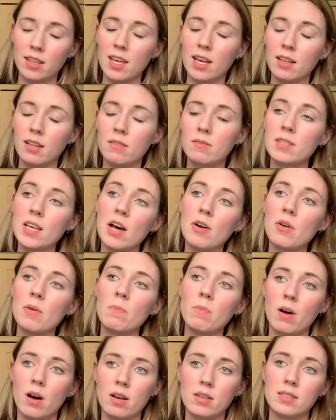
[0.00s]
that lives out in
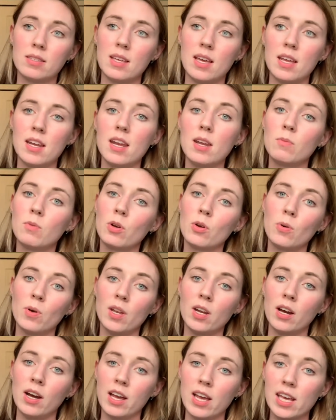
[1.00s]
Boston, and we're
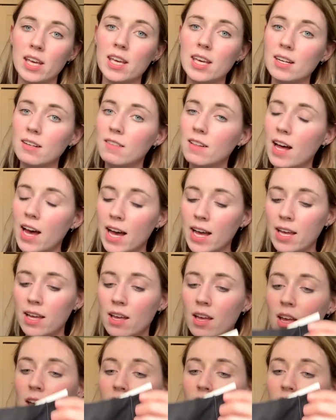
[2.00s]
going hiking a lot.